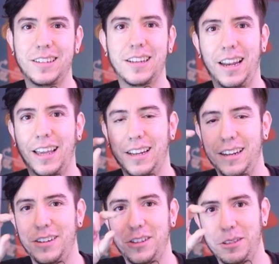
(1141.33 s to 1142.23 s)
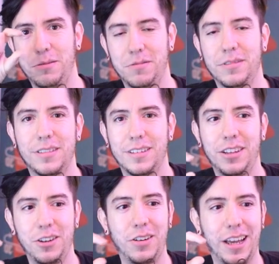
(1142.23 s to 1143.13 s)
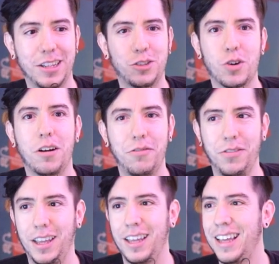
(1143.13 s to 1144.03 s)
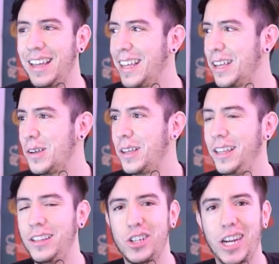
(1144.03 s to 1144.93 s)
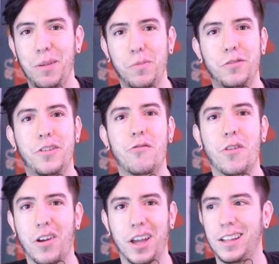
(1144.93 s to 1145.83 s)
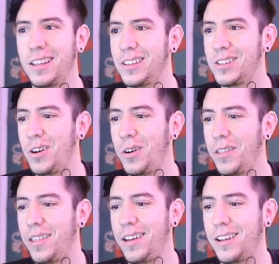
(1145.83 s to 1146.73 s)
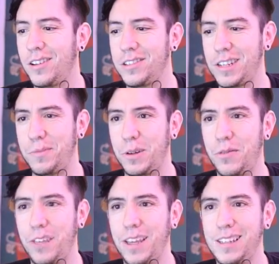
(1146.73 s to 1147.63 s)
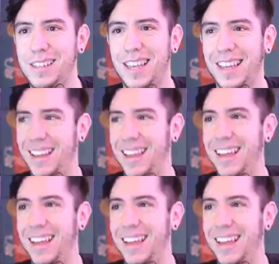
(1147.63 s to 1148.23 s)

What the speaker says: desk, like a little, like a trophy in the shape of a rocket. So the concept of this